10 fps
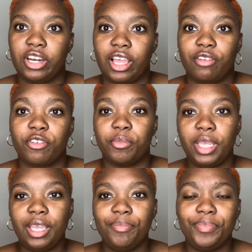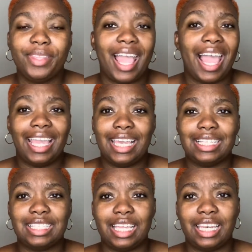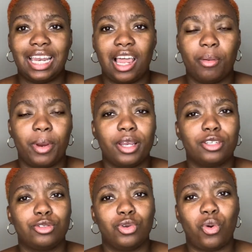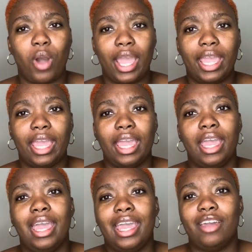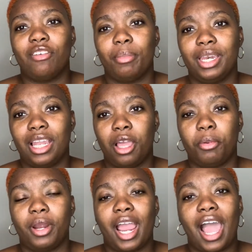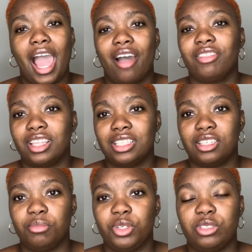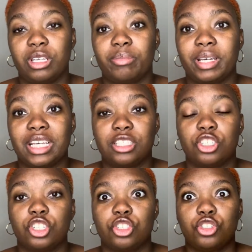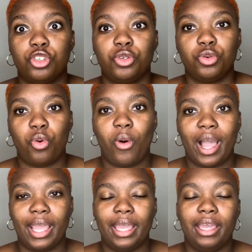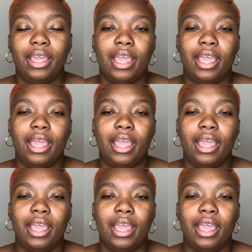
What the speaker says: Like for me, I can't study in the library, it's too quiet. If I'm in the library, I have to listen to music because it's just too quiet.